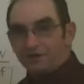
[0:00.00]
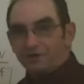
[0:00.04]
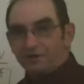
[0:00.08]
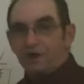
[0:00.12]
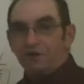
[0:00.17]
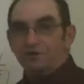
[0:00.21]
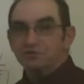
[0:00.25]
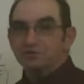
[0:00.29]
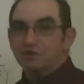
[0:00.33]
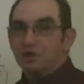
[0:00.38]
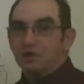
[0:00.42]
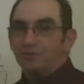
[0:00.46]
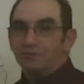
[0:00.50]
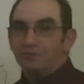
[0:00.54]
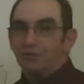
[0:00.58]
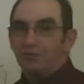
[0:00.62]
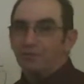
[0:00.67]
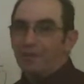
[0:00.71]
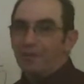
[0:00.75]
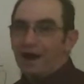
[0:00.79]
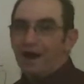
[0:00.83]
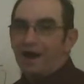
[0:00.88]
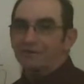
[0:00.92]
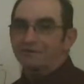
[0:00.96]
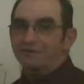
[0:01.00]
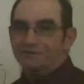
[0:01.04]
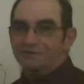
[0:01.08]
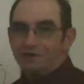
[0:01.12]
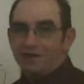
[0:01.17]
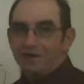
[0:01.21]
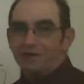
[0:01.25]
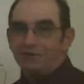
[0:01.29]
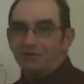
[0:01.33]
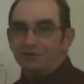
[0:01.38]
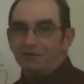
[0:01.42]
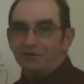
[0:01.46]
Goes on for about
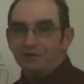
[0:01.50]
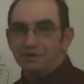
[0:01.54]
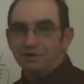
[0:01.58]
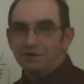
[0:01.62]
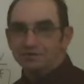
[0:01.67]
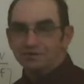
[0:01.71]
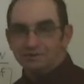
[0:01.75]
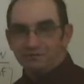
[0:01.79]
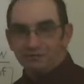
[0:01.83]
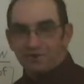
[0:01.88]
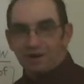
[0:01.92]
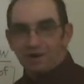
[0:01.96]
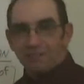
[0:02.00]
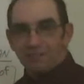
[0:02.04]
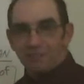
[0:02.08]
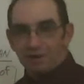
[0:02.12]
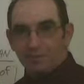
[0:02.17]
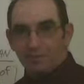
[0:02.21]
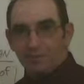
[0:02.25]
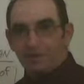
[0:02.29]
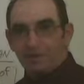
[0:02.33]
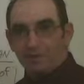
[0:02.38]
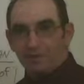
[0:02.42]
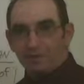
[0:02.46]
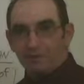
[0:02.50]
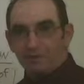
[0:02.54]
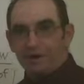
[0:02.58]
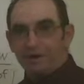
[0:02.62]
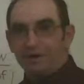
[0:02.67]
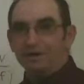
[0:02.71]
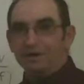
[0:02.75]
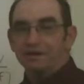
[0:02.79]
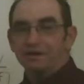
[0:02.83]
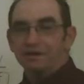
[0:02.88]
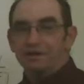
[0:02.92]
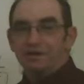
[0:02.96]
7 years, if I remember
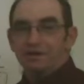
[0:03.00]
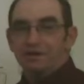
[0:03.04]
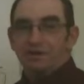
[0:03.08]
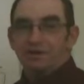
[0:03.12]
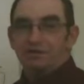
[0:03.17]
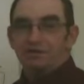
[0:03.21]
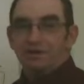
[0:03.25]
correctly,